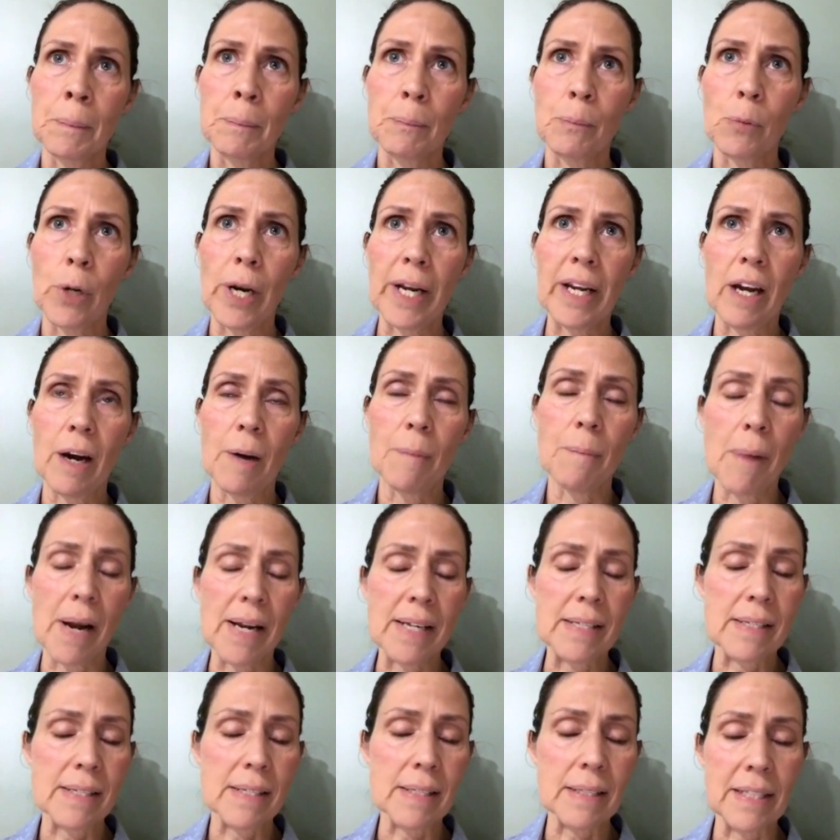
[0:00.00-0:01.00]
break up
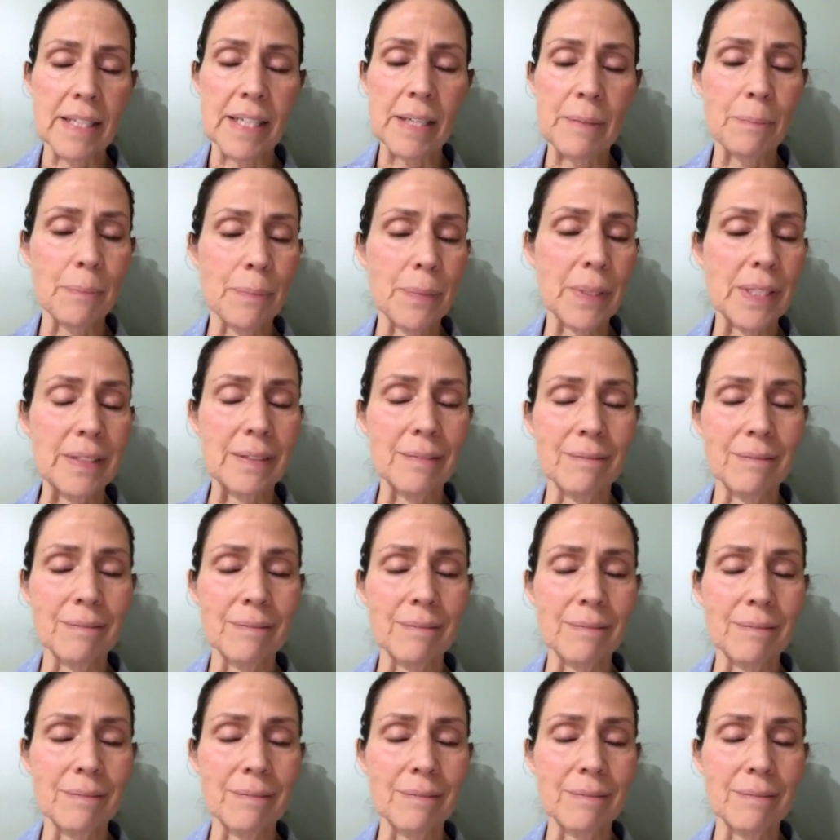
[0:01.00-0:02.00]
my sleep, but
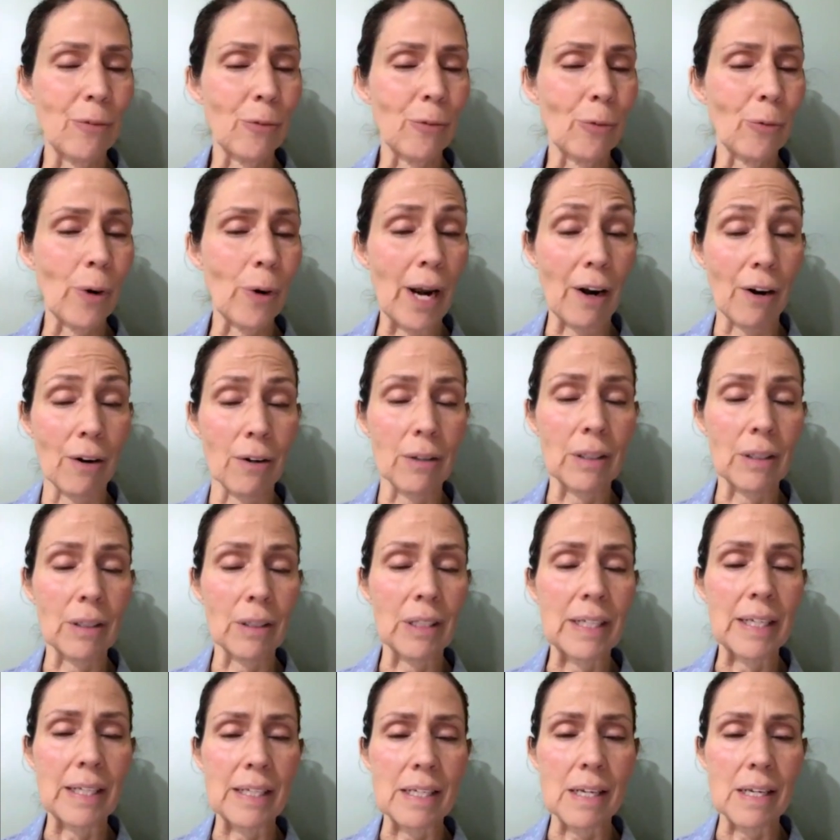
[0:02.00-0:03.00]
very
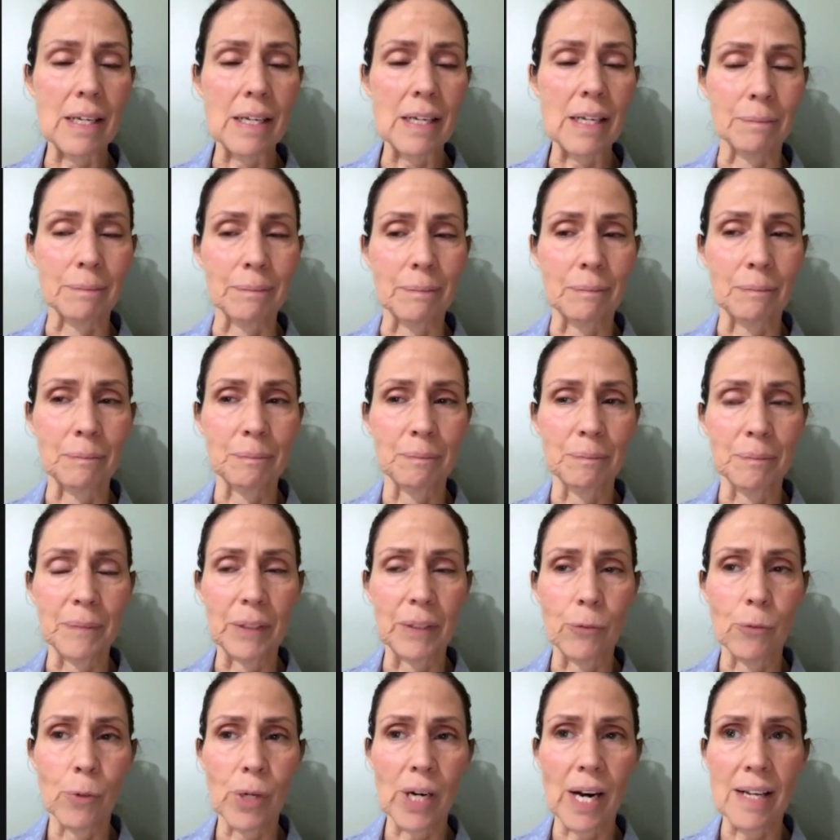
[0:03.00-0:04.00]
rarely.
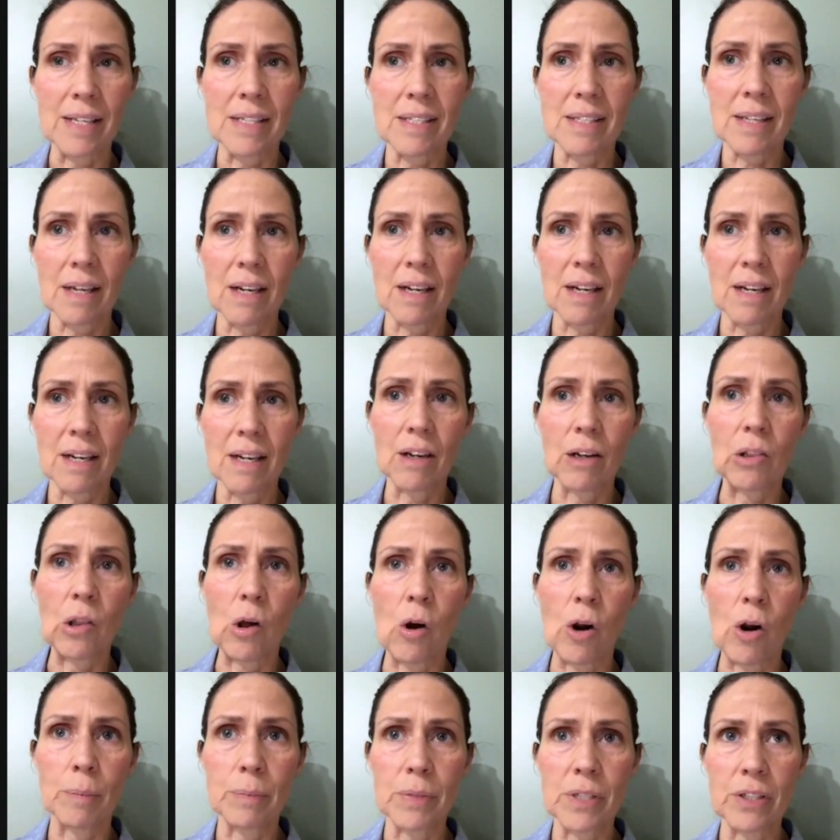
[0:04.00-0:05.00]
When I set an
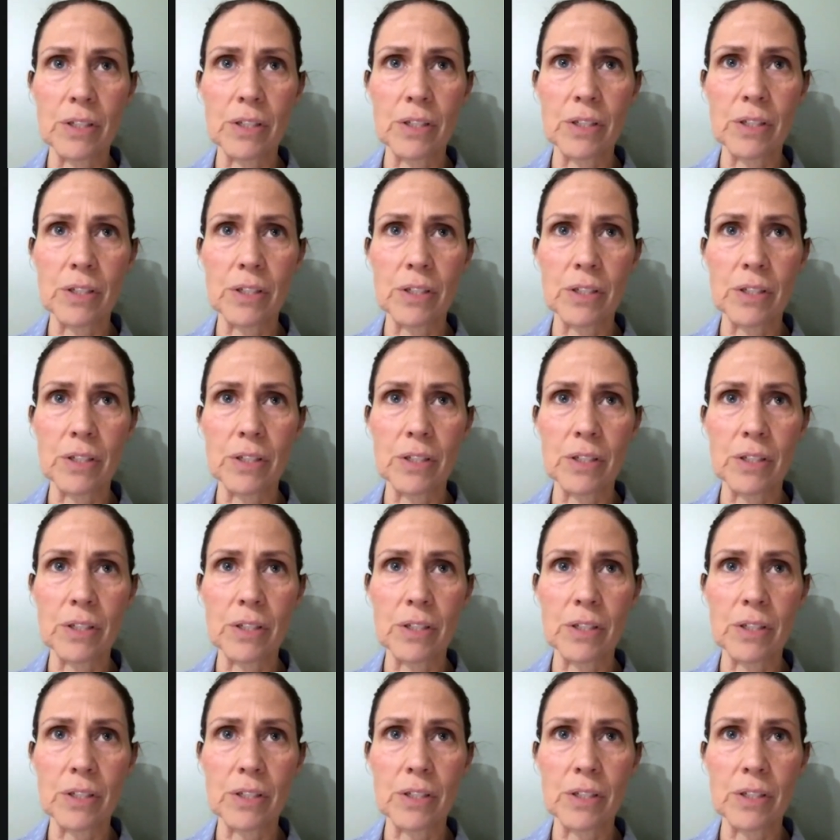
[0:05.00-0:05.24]
alarm to do